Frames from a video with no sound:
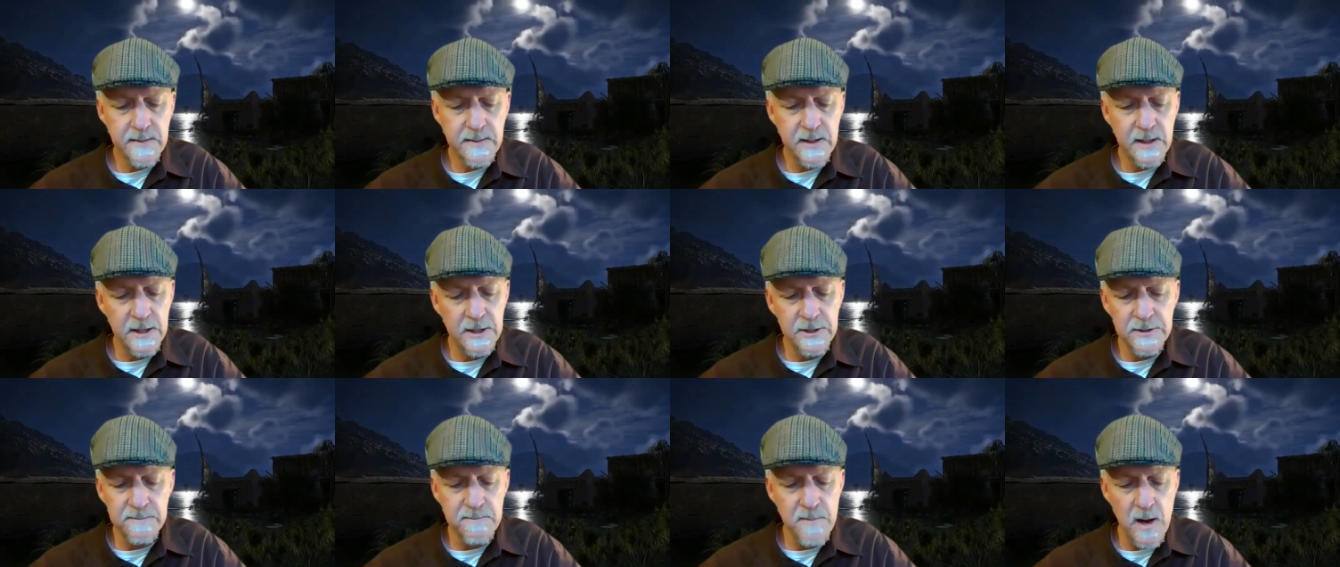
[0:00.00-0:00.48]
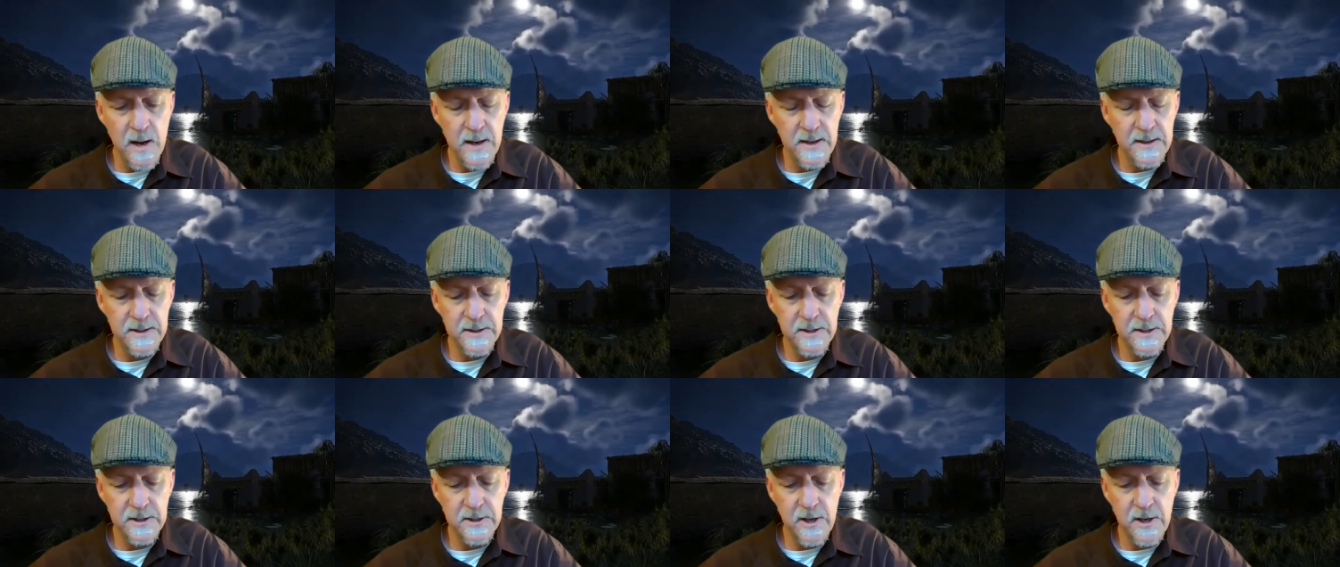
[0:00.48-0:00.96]
His
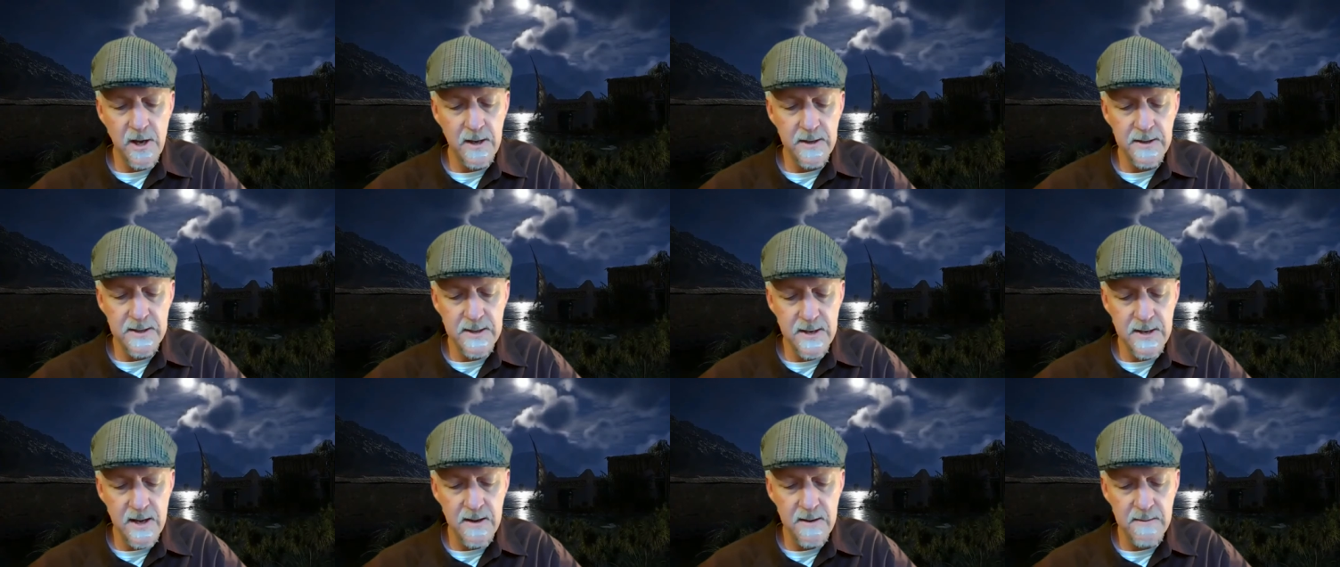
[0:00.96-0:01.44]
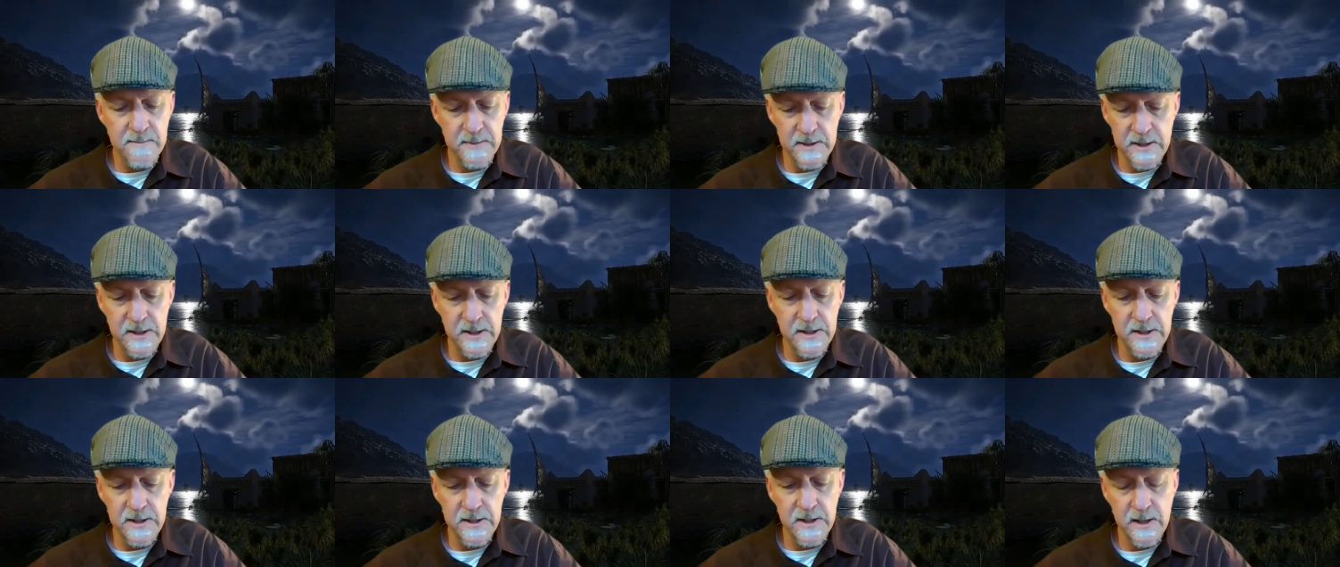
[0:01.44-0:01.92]
mind had gone numb in
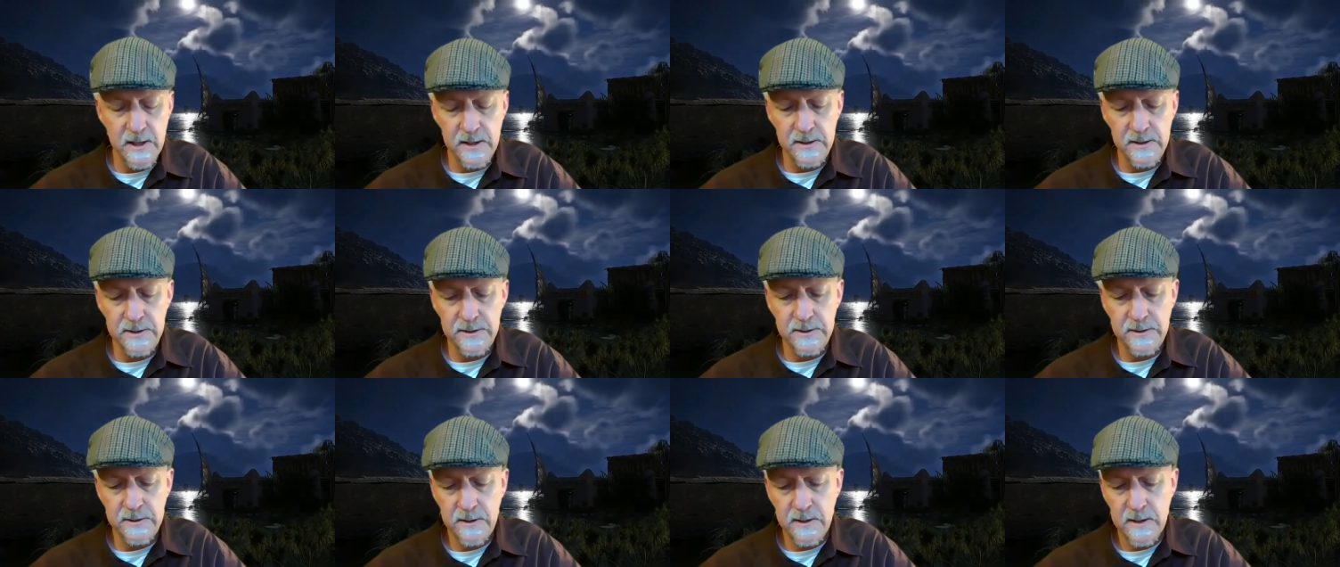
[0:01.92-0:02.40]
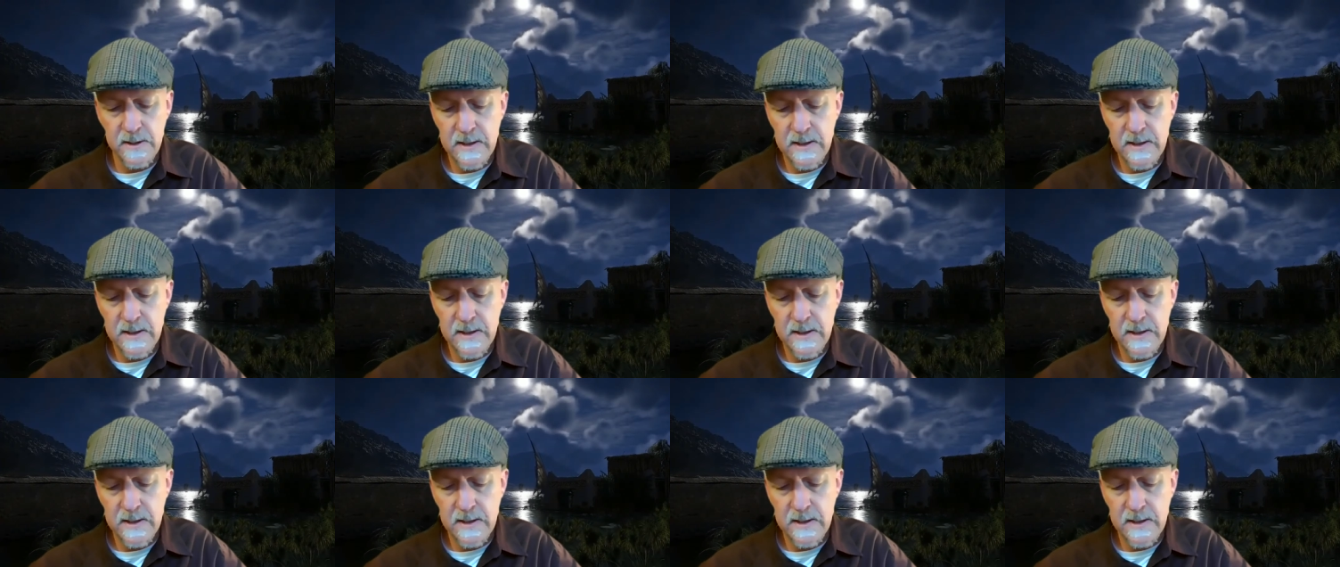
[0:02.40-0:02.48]
any case.